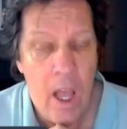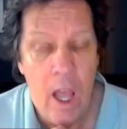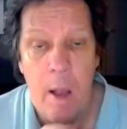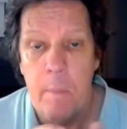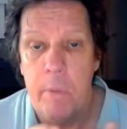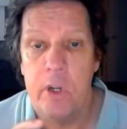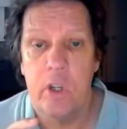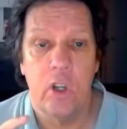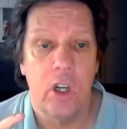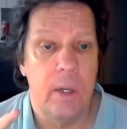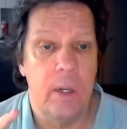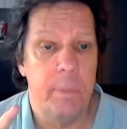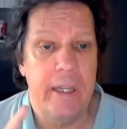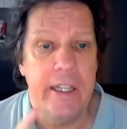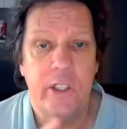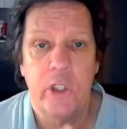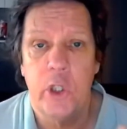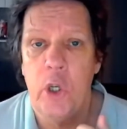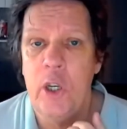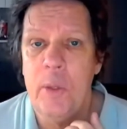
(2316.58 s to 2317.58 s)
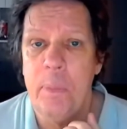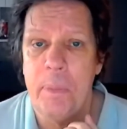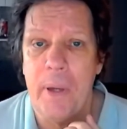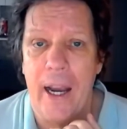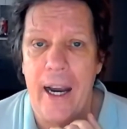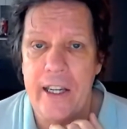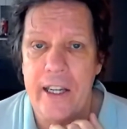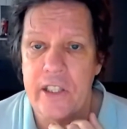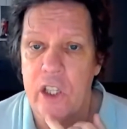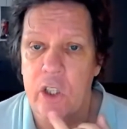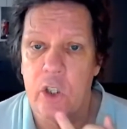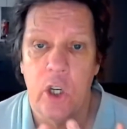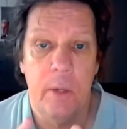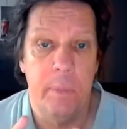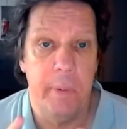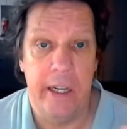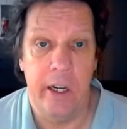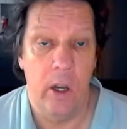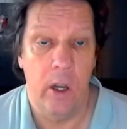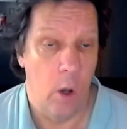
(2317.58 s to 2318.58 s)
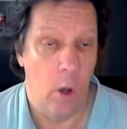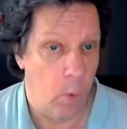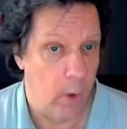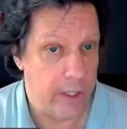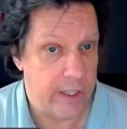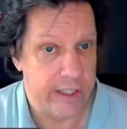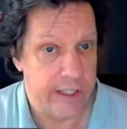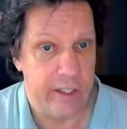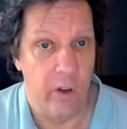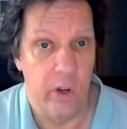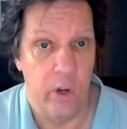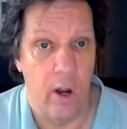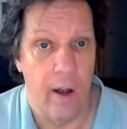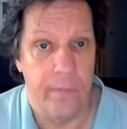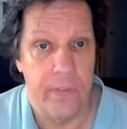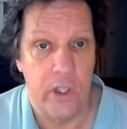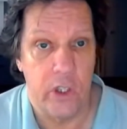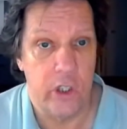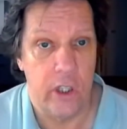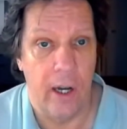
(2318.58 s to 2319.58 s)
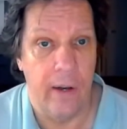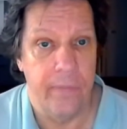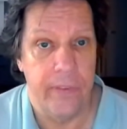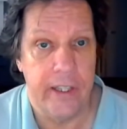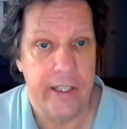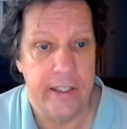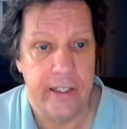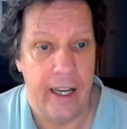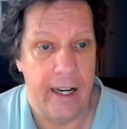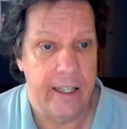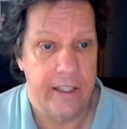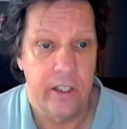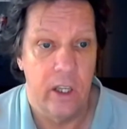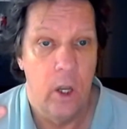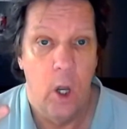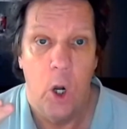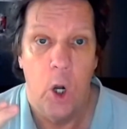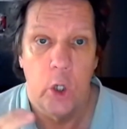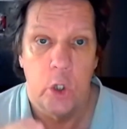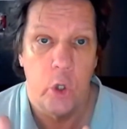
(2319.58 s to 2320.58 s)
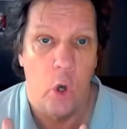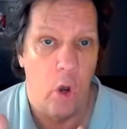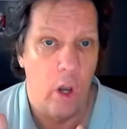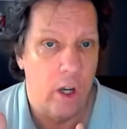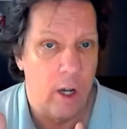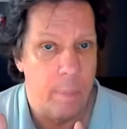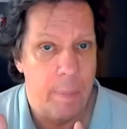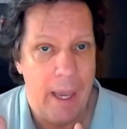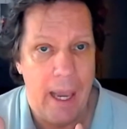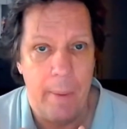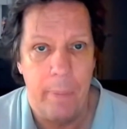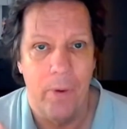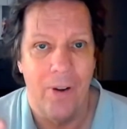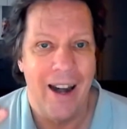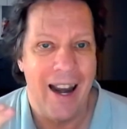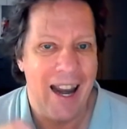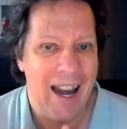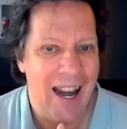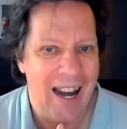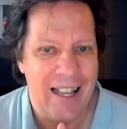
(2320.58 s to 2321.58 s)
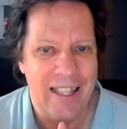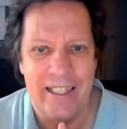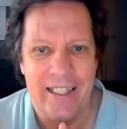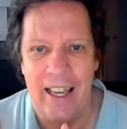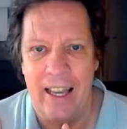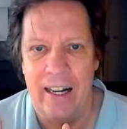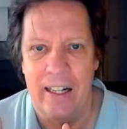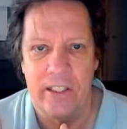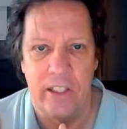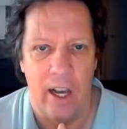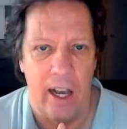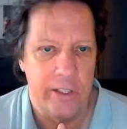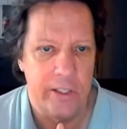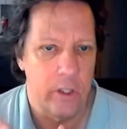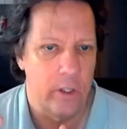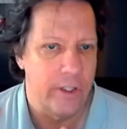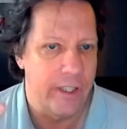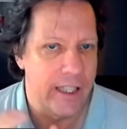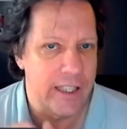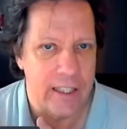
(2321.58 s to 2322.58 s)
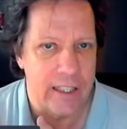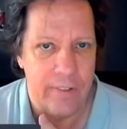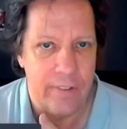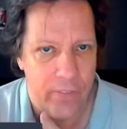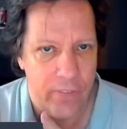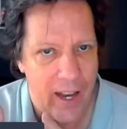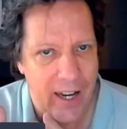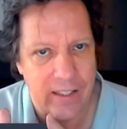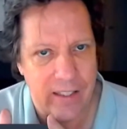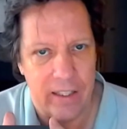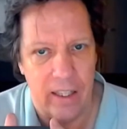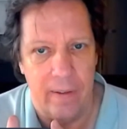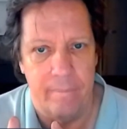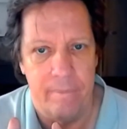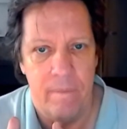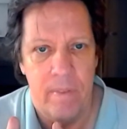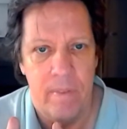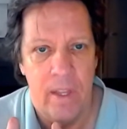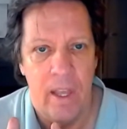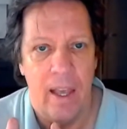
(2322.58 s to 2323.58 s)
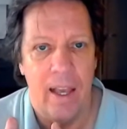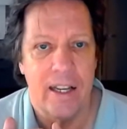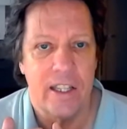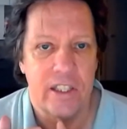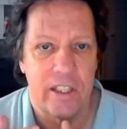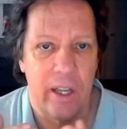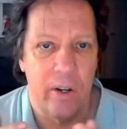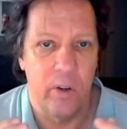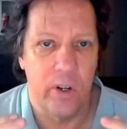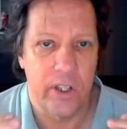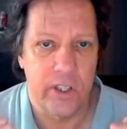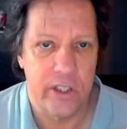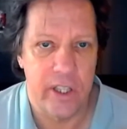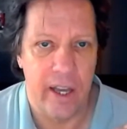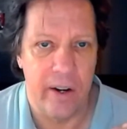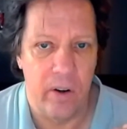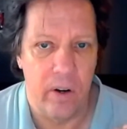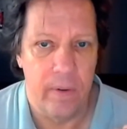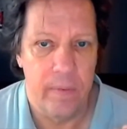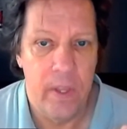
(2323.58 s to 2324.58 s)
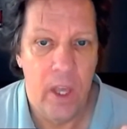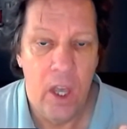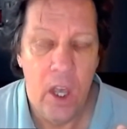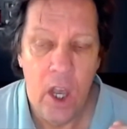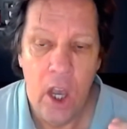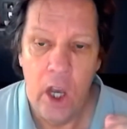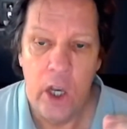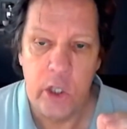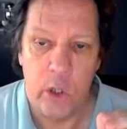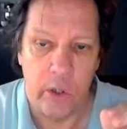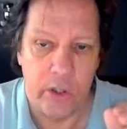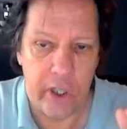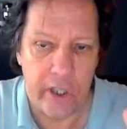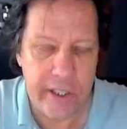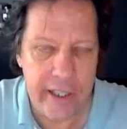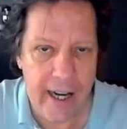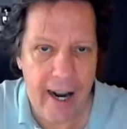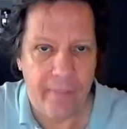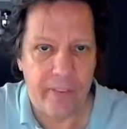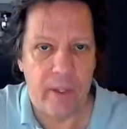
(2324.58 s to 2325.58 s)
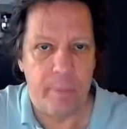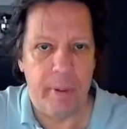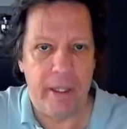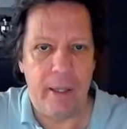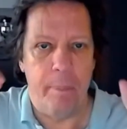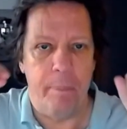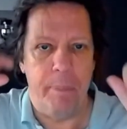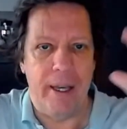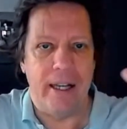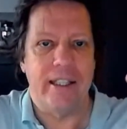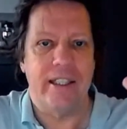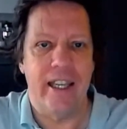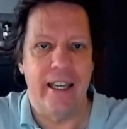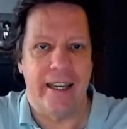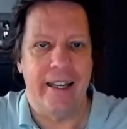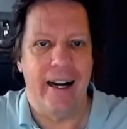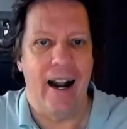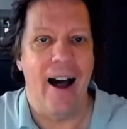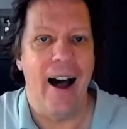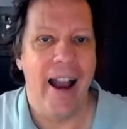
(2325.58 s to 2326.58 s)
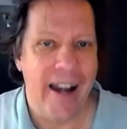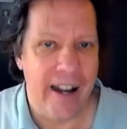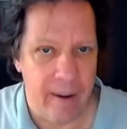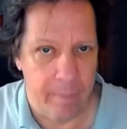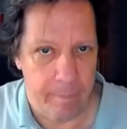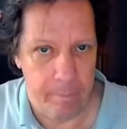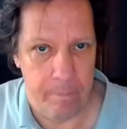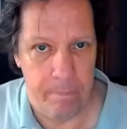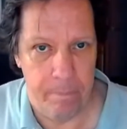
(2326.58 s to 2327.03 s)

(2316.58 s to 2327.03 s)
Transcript: But it could be toothpaste, it could be what's selling off the shelf these days, toilet paper, hand sanitizer, disinfectant, et cetera, et cetera. So it doesn't have to be the big ticket item.